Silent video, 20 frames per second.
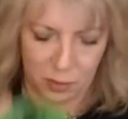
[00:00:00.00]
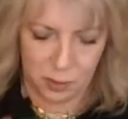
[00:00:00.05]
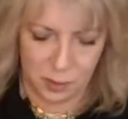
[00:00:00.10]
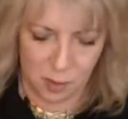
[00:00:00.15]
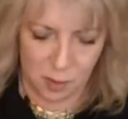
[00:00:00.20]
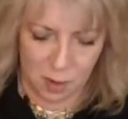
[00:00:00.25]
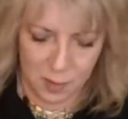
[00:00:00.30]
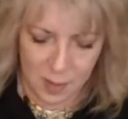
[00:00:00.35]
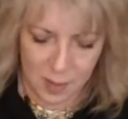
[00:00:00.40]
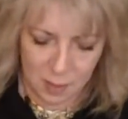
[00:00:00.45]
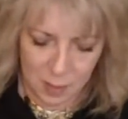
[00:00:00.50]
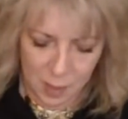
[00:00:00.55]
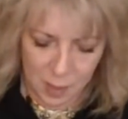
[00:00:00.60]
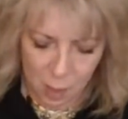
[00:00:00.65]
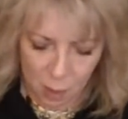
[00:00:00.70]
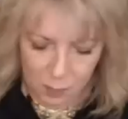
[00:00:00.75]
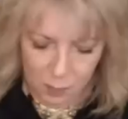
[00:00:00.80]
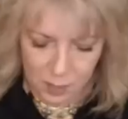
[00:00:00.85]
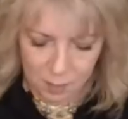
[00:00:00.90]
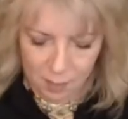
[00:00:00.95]
start them an
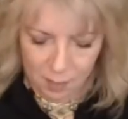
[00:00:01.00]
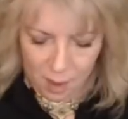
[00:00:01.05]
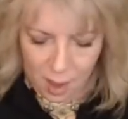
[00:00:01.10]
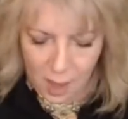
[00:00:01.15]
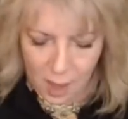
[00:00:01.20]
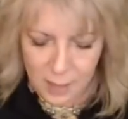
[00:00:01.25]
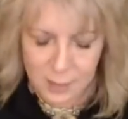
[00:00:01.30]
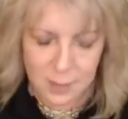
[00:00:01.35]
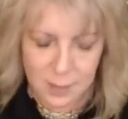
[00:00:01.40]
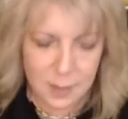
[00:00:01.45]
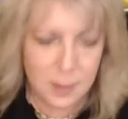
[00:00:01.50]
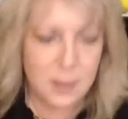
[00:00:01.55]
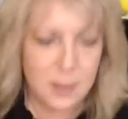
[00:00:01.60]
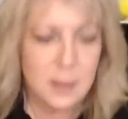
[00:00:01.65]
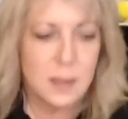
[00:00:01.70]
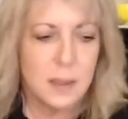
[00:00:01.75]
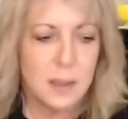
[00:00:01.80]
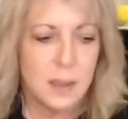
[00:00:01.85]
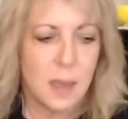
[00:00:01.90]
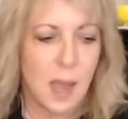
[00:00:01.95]
open box.
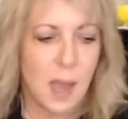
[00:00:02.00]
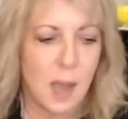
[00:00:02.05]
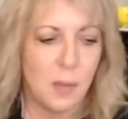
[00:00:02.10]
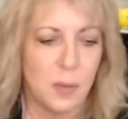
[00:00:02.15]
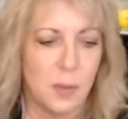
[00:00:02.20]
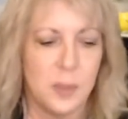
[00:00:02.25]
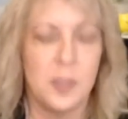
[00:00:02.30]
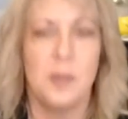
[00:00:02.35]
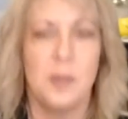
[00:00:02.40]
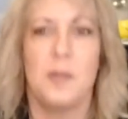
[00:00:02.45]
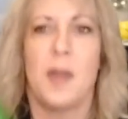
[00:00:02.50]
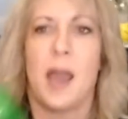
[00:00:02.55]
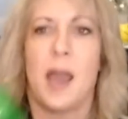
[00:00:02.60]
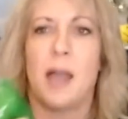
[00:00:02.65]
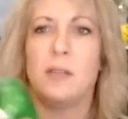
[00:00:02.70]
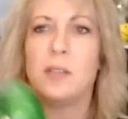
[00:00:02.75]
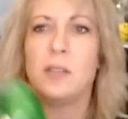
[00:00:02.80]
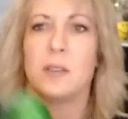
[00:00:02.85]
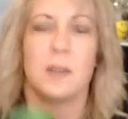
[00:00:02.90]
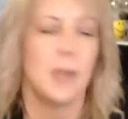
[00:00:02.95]
I will do
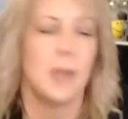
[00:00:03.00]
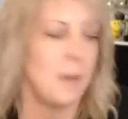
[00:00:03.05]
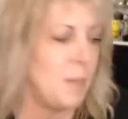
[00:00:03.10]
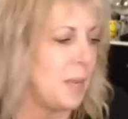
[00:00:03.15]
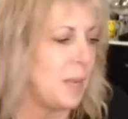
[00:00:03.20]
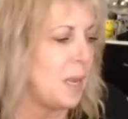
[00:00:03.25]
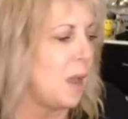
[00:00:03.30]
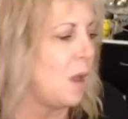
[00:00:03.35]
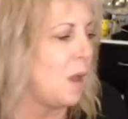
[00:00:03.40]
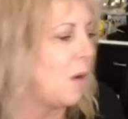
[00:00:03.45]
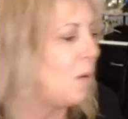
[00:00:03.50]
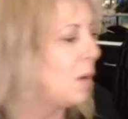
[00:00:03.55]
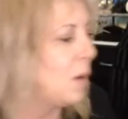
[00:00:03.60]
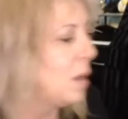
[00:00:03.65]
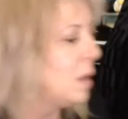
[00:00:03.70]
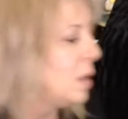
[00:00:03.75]
that. Just let me know.